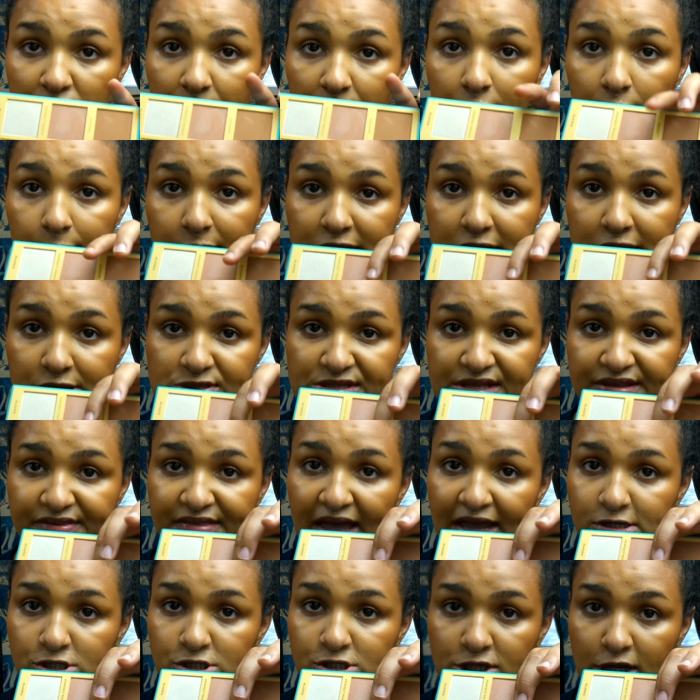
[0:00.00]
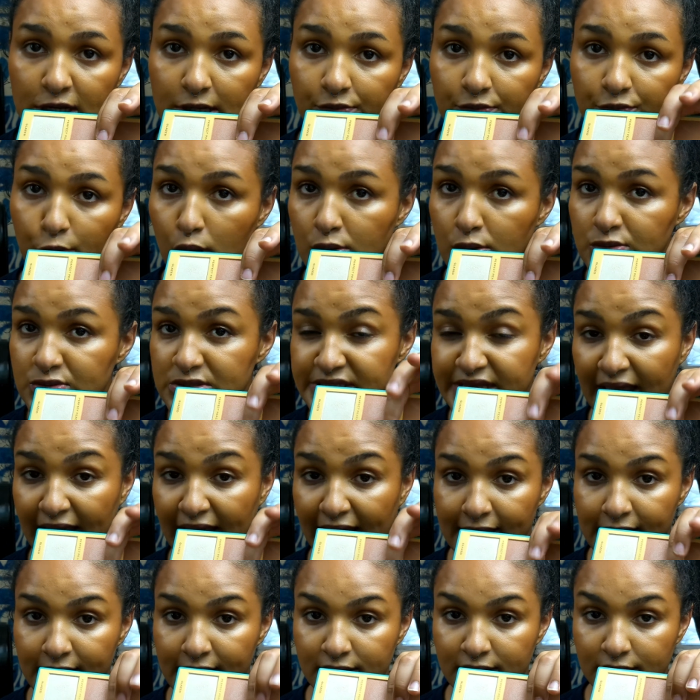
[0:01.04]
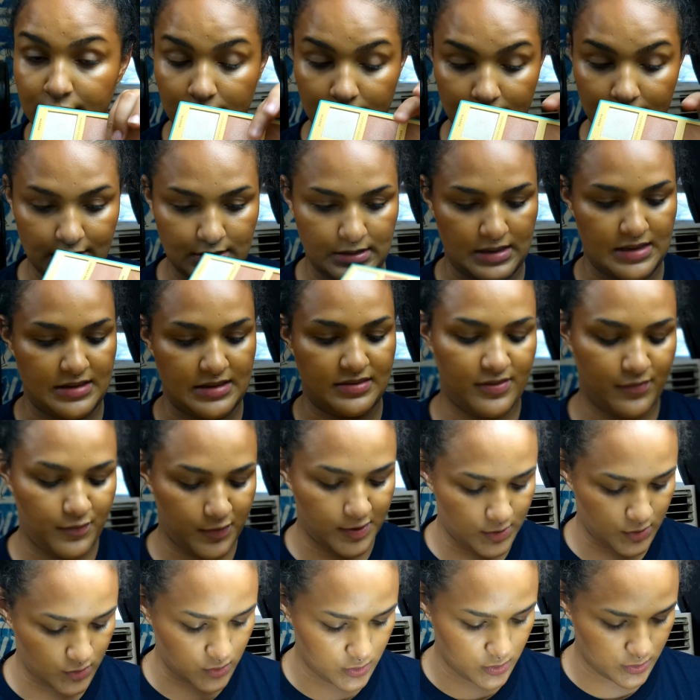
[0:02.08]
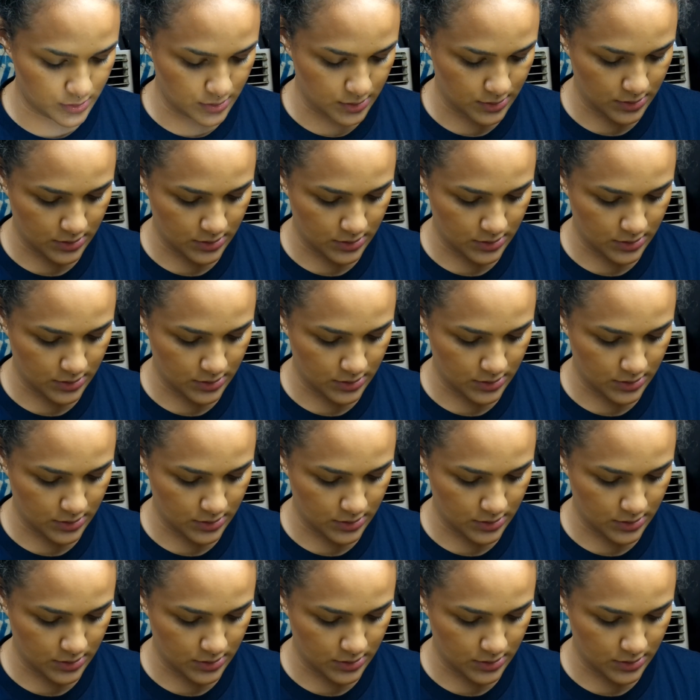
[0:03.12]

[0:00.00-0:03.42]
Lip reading: I'm going to be using that shade Rosé in the middle.